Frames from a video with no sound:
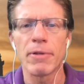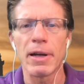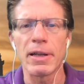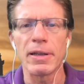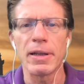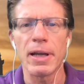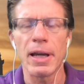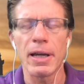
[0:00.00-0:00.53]

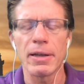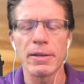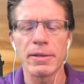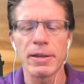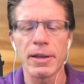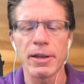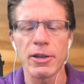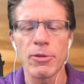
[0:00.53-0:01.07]
Right.
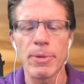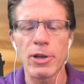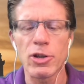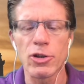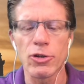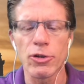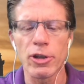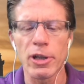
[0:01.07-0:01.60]
And you
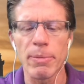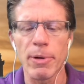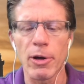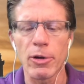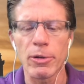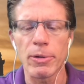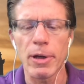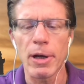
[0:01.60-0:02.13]
mentioned earlier
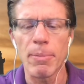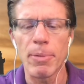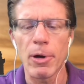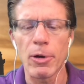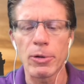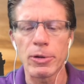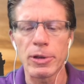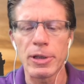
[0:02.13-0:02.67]

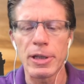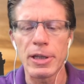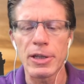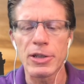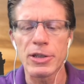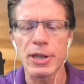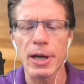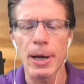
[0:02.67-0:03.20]
about
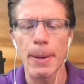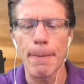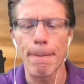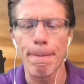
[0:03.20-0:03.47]
this